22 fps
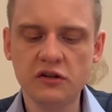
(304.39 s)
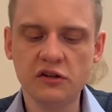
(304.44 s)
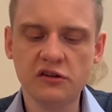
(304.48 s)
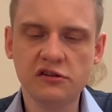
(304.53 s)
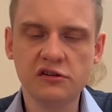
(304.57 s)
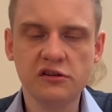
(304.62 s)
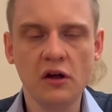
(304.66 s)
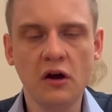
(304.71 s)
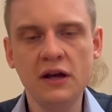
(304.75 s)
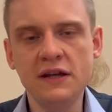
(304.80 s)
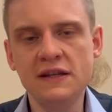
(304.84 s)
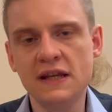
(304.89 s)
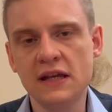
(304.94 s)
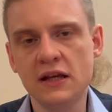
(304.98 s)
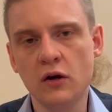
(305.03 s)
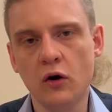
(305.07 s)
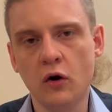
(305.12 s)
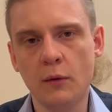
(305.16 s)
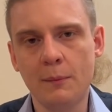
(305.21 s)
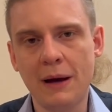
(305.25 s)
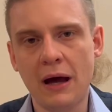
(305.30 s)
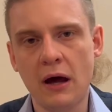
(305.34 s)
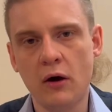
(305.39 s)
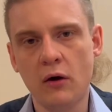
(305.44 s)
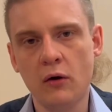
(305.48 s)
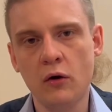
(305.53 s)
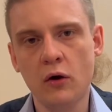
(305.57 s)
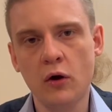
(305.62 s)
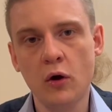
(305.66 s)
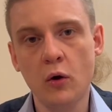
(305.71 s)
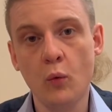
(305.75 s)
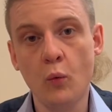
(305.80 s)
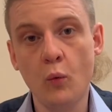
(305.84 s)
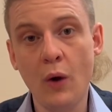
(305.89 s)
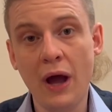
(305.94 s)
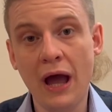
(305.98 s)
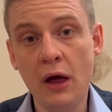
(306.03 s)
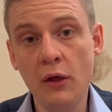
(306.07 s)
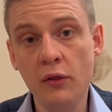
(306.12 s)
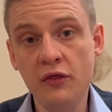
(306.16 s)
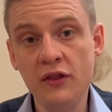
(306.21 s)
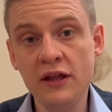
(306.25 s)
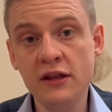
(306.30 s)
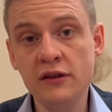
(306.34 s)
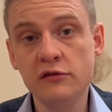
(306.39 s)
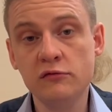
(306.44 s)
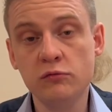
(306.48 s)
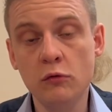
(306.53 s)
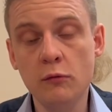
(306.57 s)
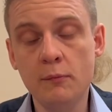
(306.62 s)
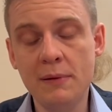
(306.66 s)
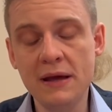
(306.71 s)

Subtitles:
deciding about how things